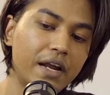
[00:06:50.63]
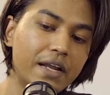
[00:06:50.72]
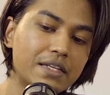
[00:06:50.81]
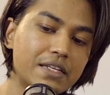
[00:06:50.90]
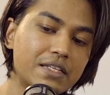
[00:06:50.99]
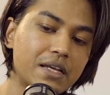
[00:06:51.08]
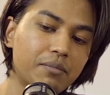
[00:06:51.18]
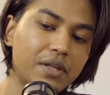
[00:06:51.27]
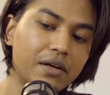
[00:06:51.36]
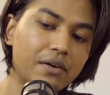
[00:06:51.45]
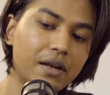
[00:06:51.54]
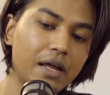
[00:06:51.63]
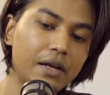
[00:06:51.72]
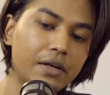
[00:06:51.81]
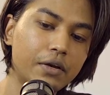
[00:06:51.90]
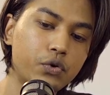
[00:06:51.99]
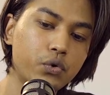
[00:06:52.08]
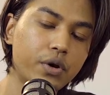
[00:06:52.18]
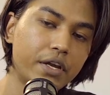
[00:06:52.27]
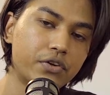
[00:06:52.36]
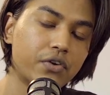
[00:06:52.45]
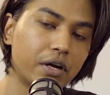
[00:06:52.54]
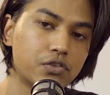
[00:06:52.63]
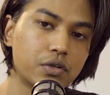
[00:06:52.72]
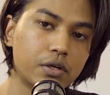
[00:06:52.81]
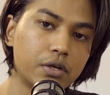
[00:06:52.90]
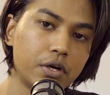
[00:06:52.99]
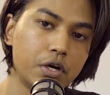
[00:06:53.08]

let us say, something related to heat transfer,